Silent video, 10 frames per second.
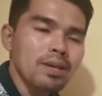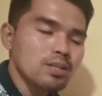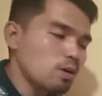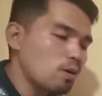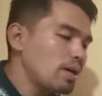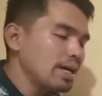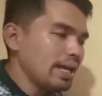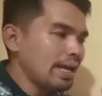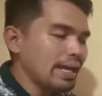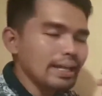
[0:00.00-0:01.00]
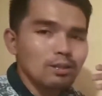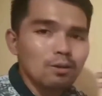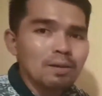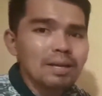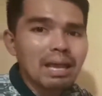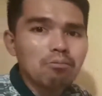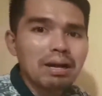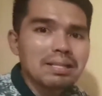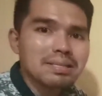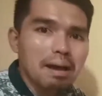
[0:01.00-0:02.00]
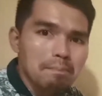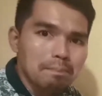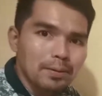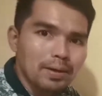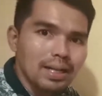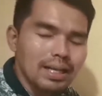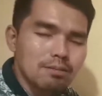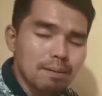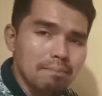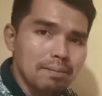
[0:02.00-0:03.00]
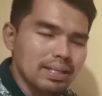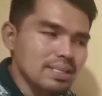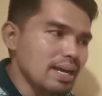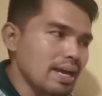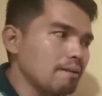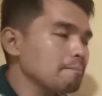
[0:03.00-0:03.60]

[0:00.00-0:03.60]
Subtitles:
So, in doing a one sample experiment is that